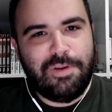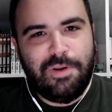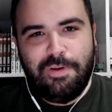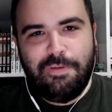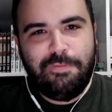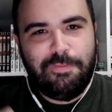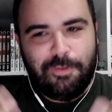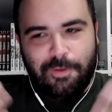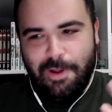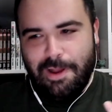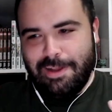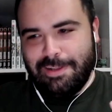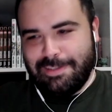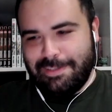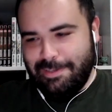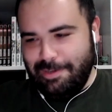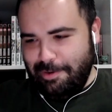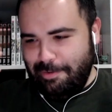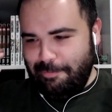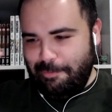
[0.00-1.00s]
Good for us.
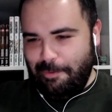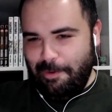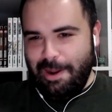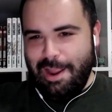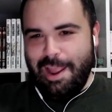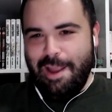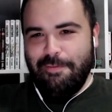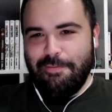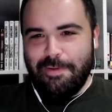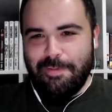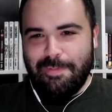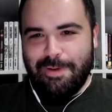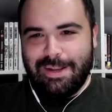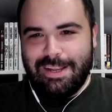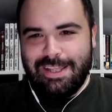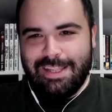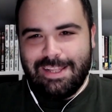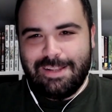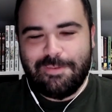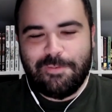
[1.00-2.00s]
Good for
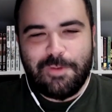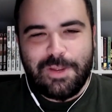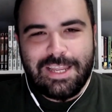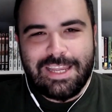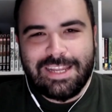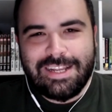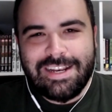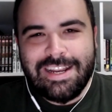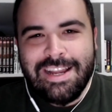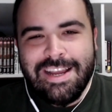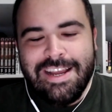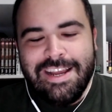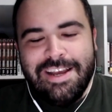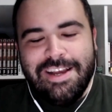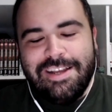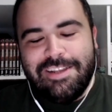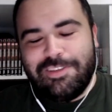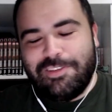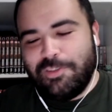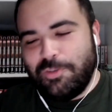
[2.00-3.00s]
everybody that we can
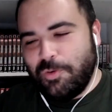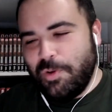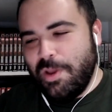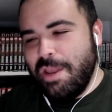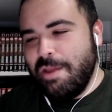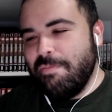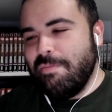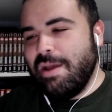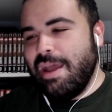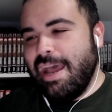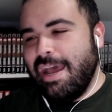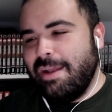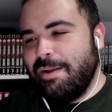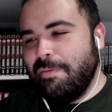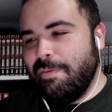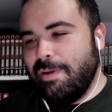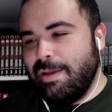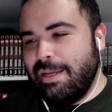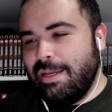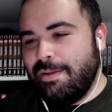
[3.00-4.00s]
stream
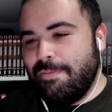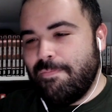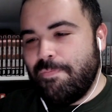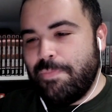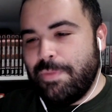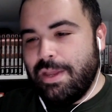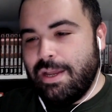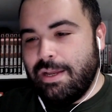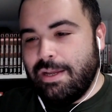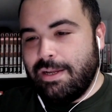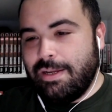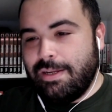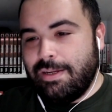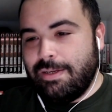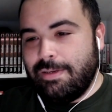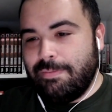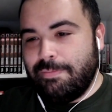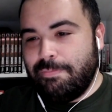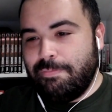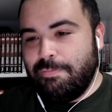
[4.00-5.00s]
anime uh,